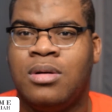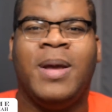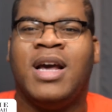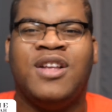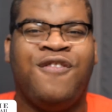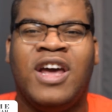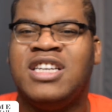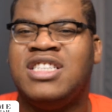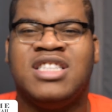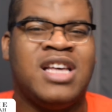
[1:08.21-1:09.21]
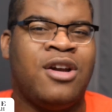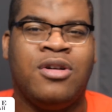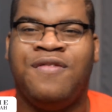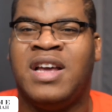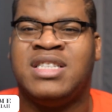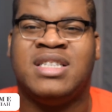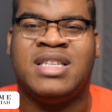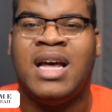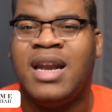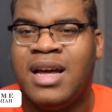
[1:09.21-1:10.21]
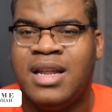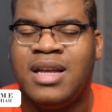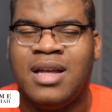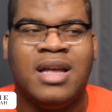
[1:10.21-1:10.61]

Because fashion is not only fashion design, honey.